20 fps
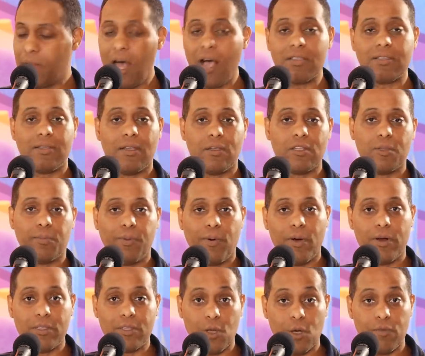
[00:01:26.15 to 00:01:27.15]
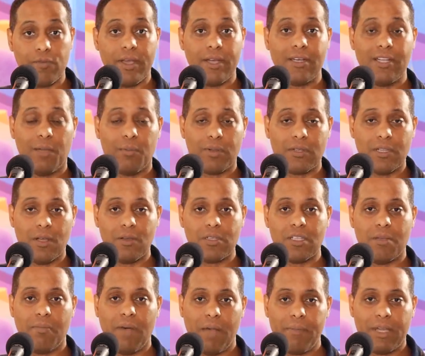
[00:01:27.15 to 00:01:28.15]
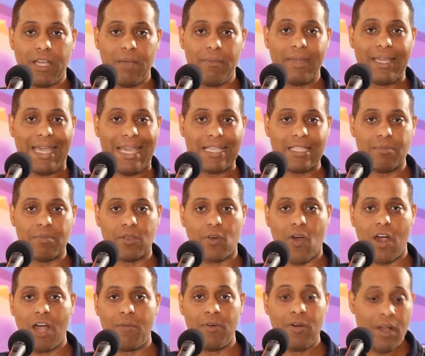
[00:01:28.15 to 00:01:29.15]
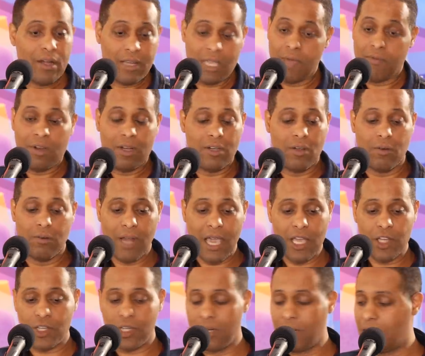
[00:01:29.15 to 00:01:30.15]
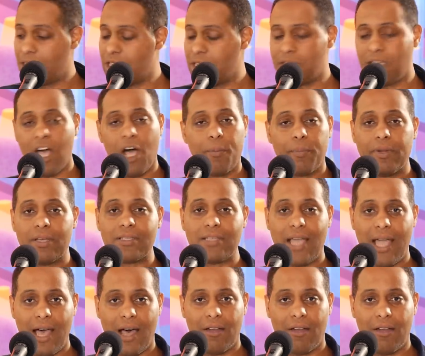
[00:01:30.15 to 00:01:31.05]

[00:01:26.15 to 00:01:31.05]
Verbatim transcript: And also support us over at Double Toasted by becoming a subscriber or giving a donation or just helping us